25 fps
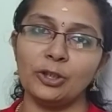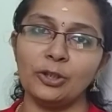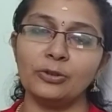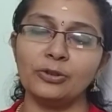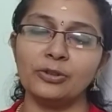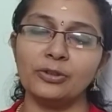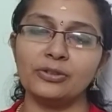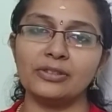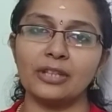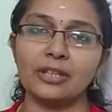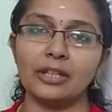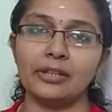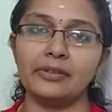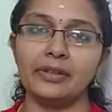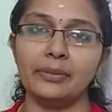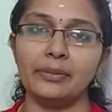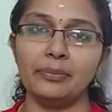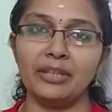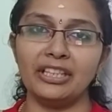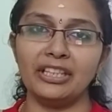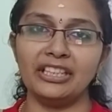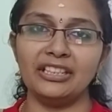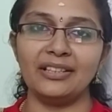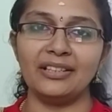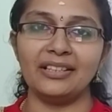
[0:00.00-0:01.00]
you to solve it
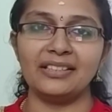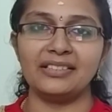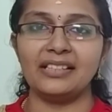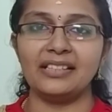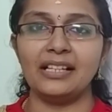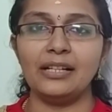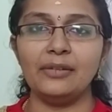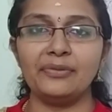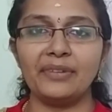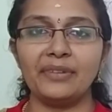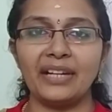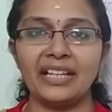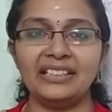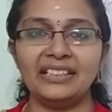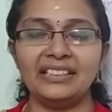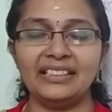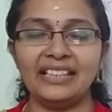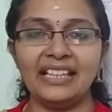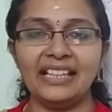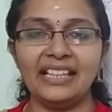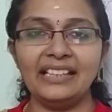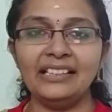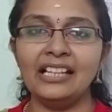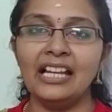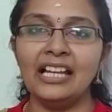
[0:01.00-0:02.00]
by yourself and
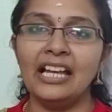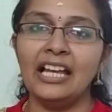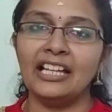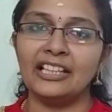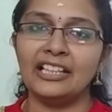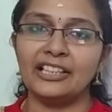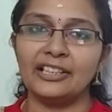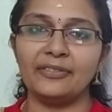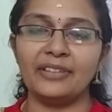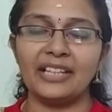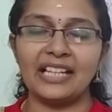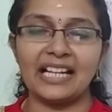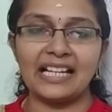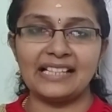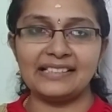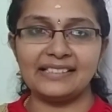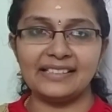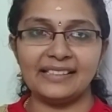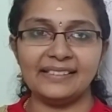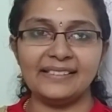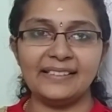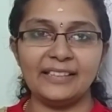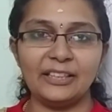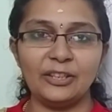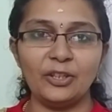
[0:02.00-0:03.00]
then give your
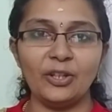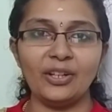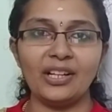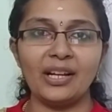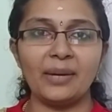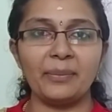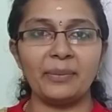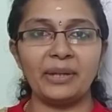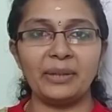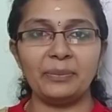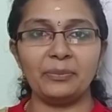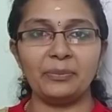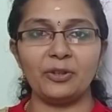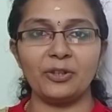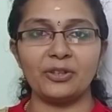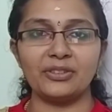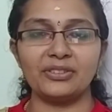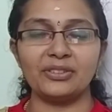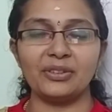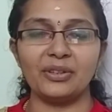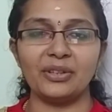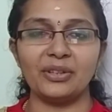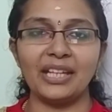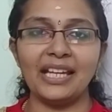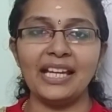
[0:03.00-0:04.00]
answers in your comment
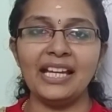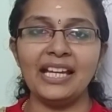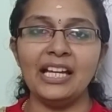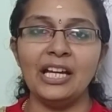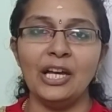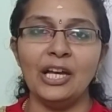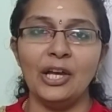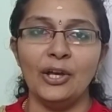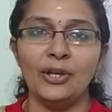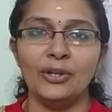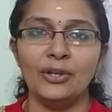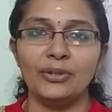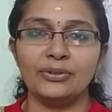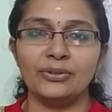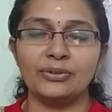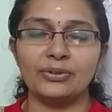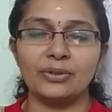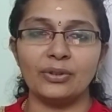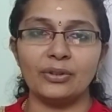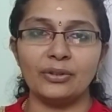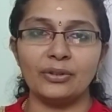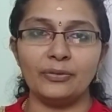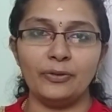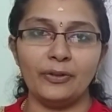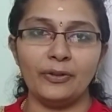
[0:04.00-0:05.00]
box. Okay.
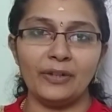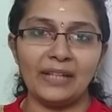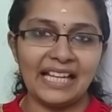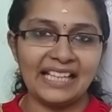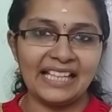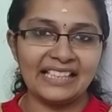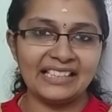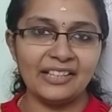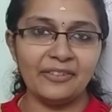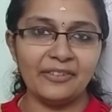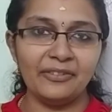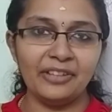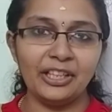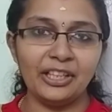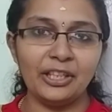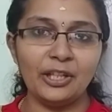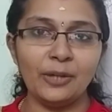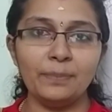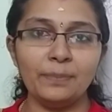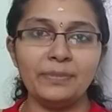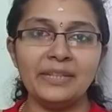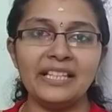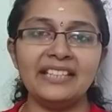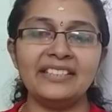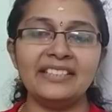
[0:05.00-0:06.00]
So if you like the video,
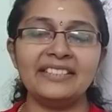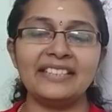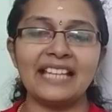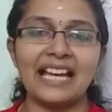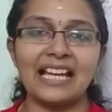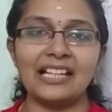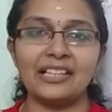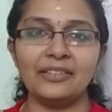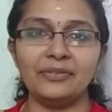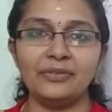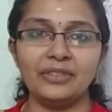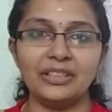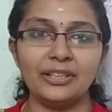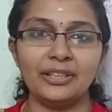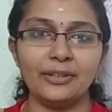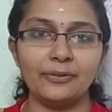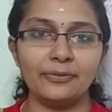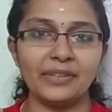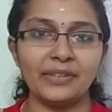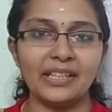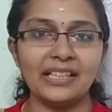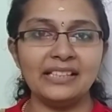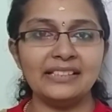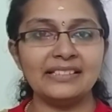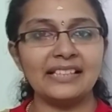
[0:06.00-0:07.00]
please share it with your
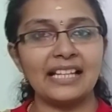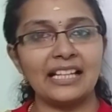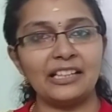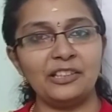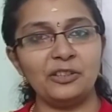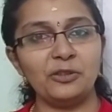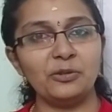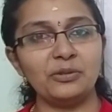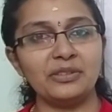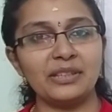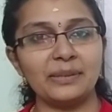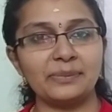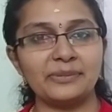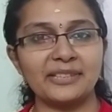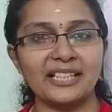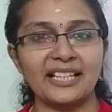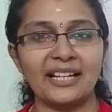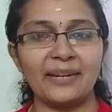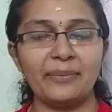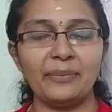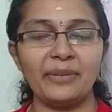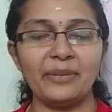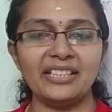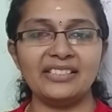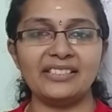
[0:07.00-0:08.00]
friends and do
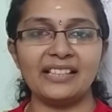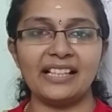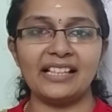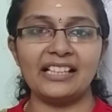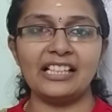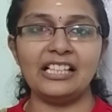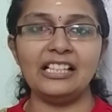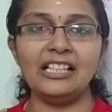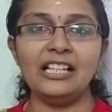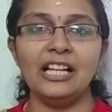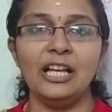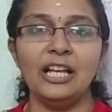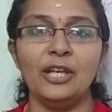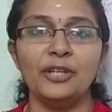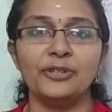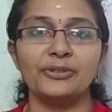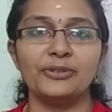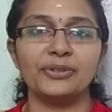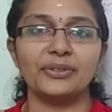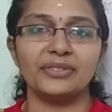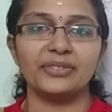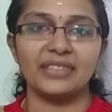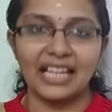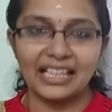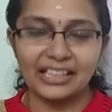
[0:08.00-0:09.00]
subscribe my channel.
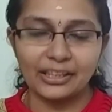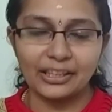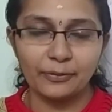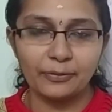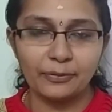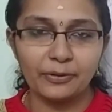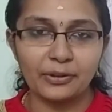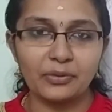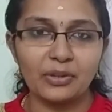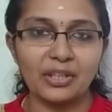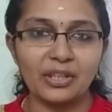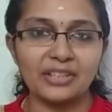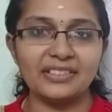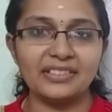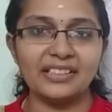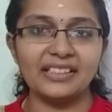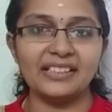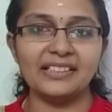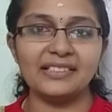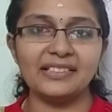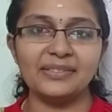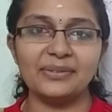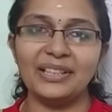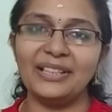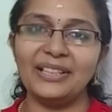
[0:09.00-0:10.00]
So thank you for watching
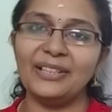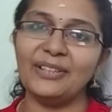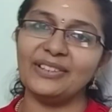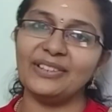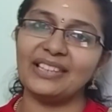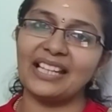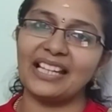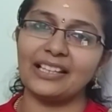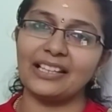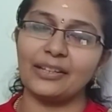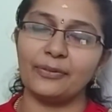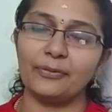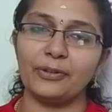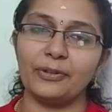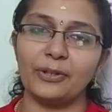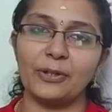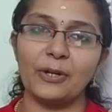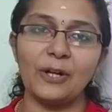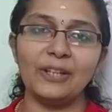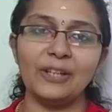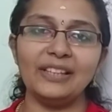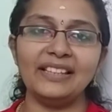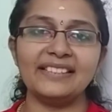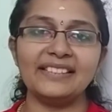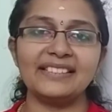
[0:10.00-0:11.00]
this video. Thank you for
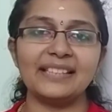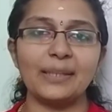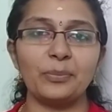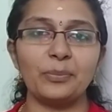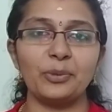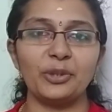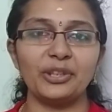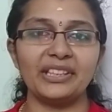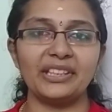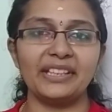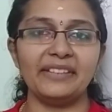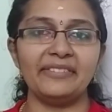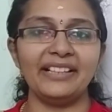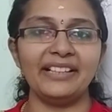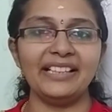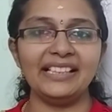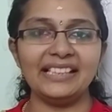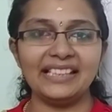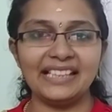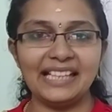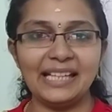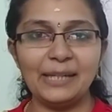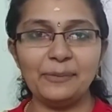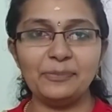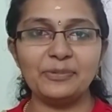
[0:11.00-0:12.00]
all the support given.
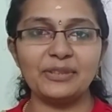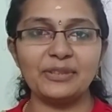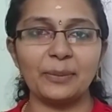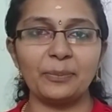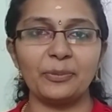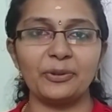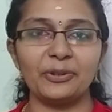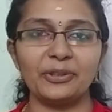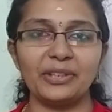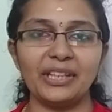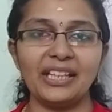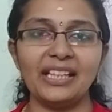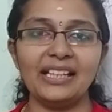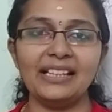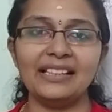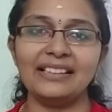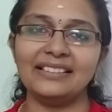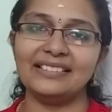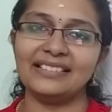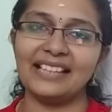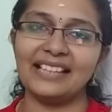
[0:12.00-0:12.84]
Keep supporting.